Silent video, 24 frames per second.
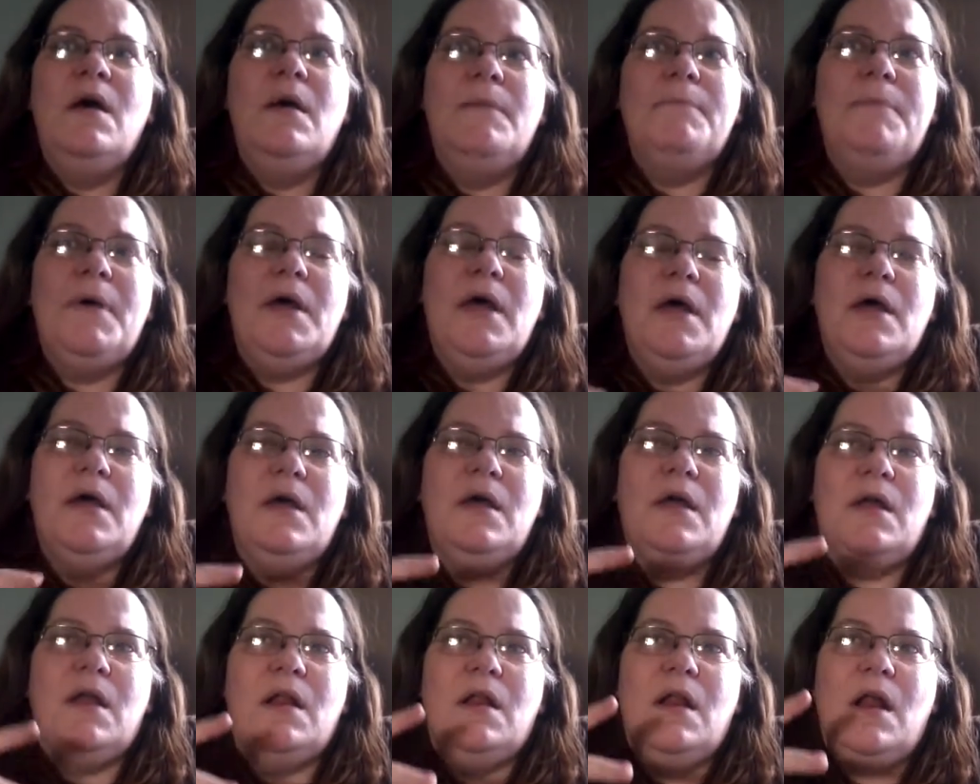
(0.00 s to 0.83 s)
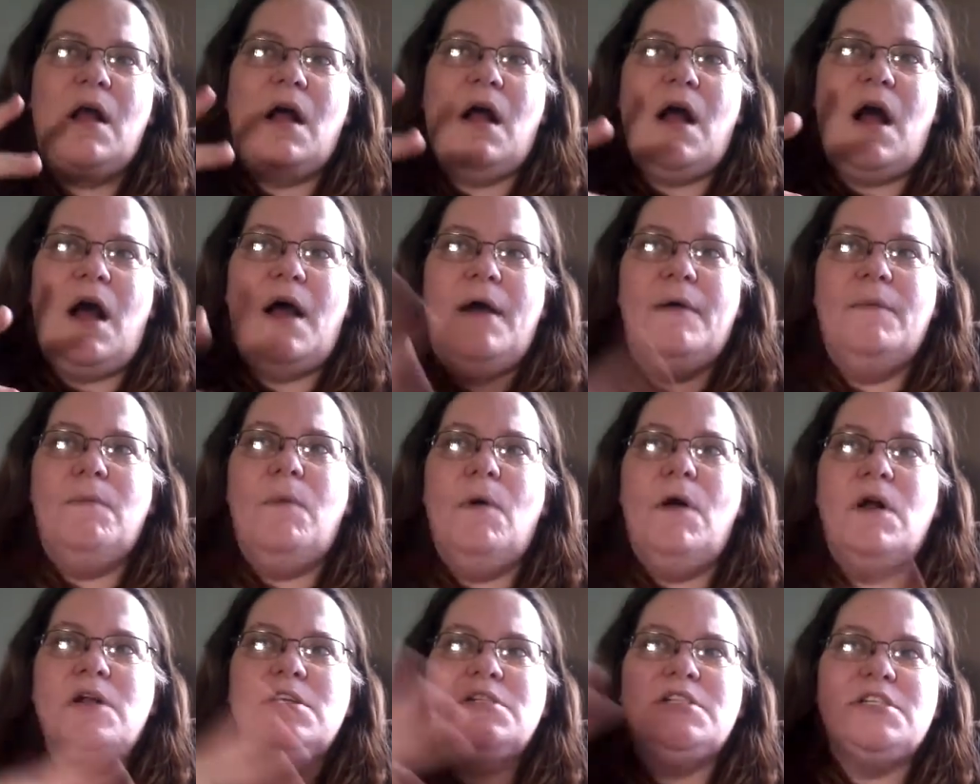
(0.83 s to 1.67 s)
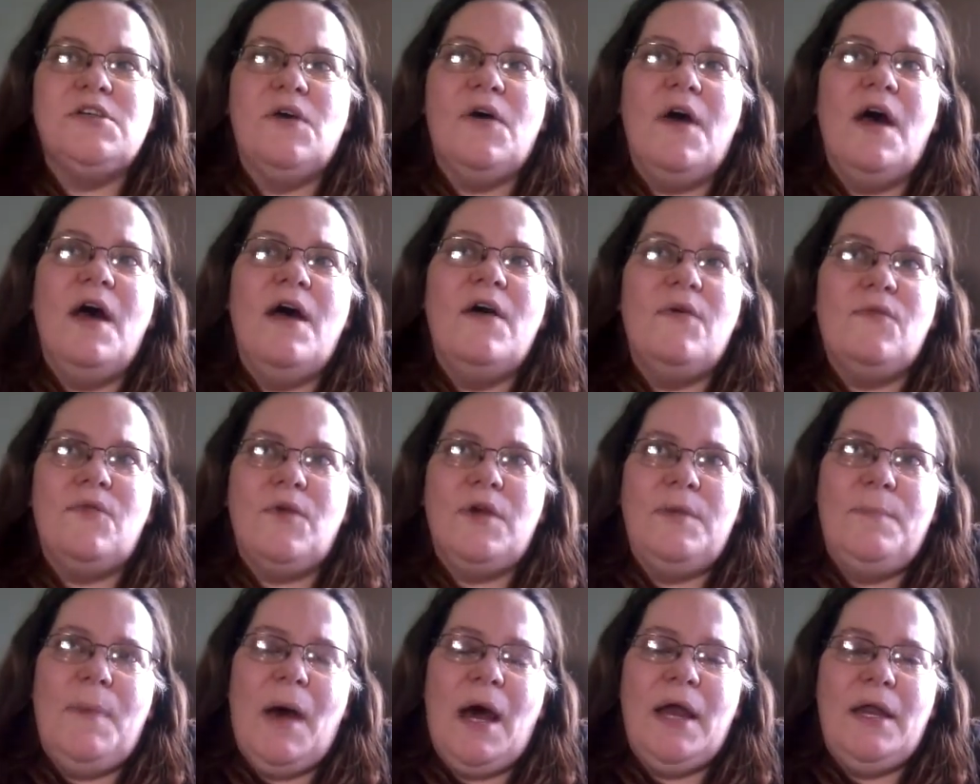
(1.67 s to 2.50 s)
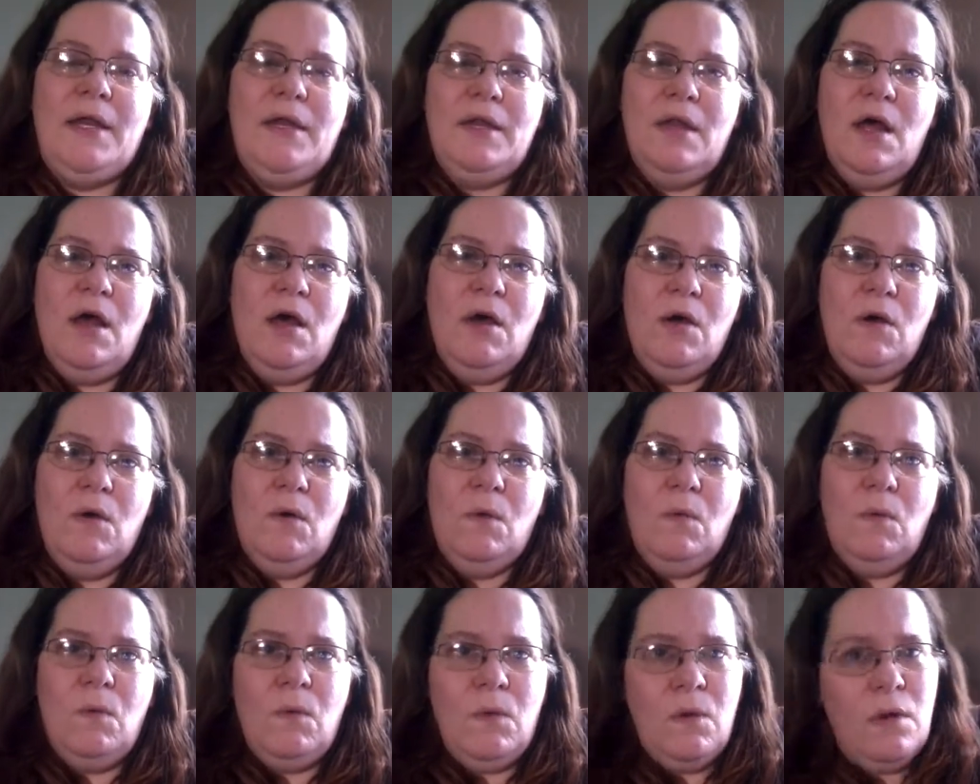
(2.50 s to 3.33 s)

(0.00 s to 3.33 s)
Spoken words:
But I want to let everybody know